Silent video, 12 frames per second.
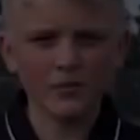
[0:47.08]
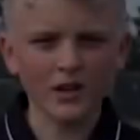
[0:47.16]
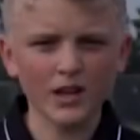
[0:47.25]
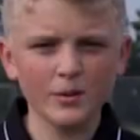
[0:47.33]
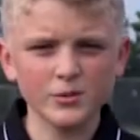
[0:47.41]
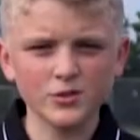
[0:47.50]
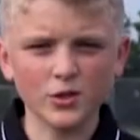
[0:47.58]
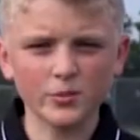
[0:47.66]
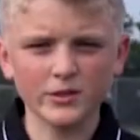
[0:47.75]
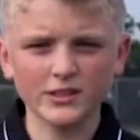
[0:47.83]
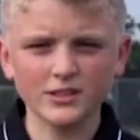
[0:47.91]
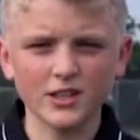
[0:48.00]
My name is
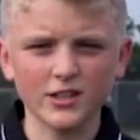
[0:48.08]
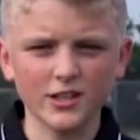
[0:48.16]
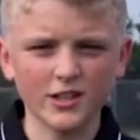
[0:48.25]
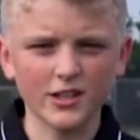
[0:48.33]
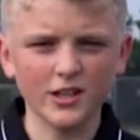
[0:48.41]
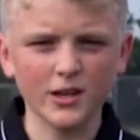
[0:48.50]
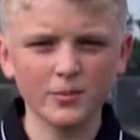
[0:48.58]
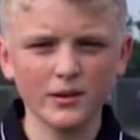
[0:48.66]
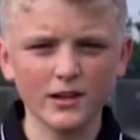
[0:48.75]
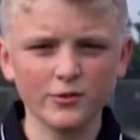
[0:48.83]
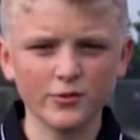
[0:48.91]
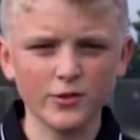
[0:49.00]
Dominic Turner and I
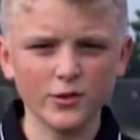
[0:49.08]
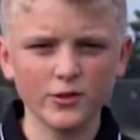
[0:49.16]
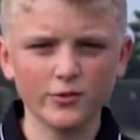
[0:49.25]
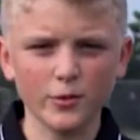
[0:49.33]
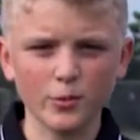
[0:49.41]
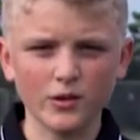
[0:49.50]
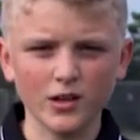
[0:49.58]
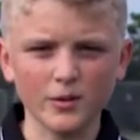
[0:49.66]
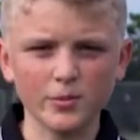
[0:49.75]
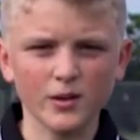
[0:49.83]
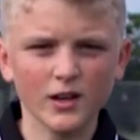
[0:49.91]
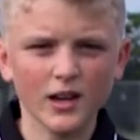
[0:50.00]
play for Newquay Football
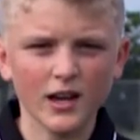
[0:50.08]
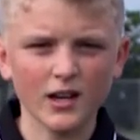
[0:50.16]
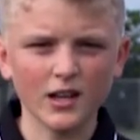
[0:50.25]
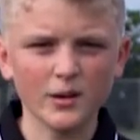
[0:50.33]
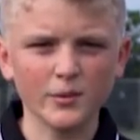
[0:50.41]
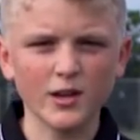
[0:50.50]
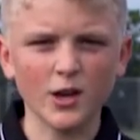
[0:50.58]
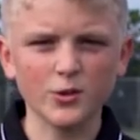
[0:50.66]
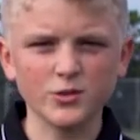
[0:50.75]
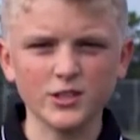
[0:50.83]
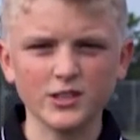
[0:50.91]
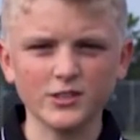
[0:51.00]
Club and I'm a
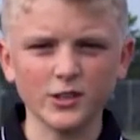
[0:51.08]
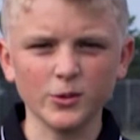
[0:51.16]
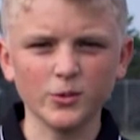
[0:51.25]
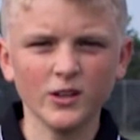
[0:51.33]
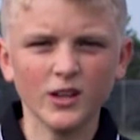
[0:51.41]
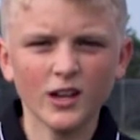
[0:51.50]
coach here too.